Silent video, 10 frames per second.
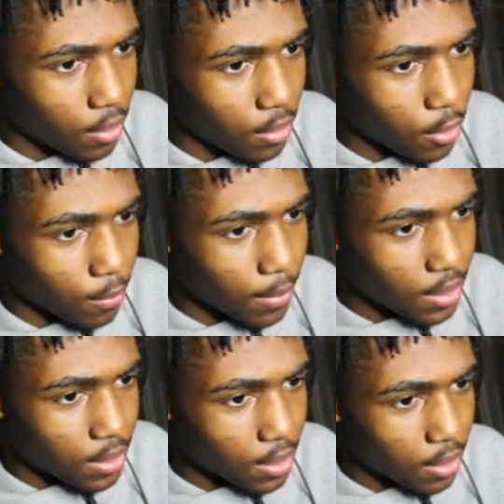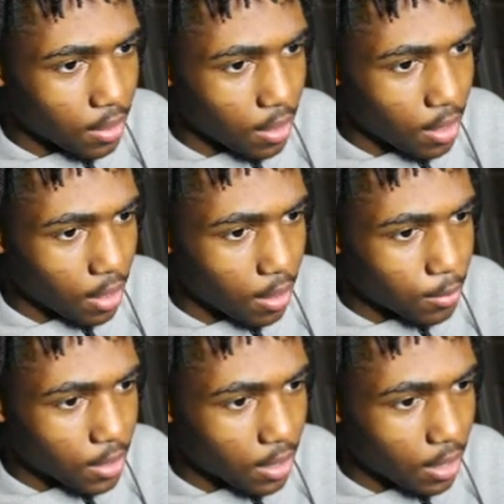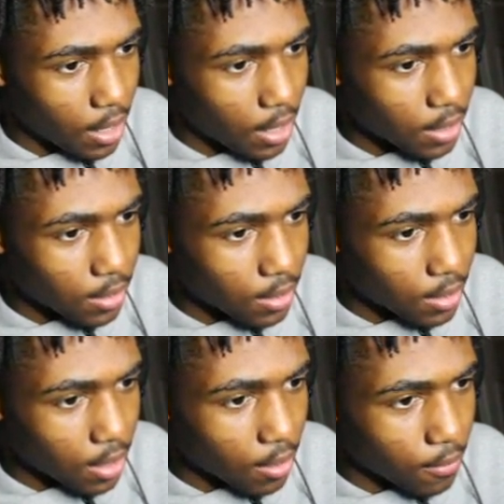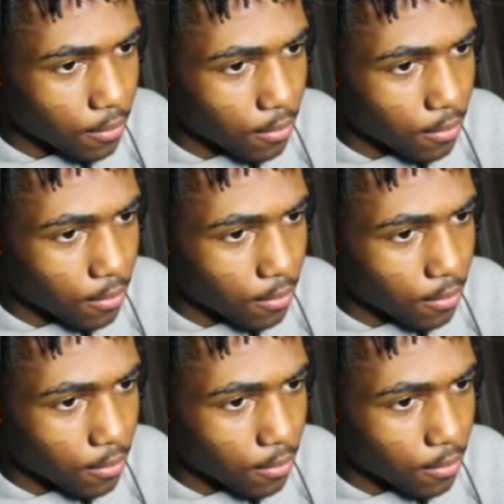Your missing object lies inside of...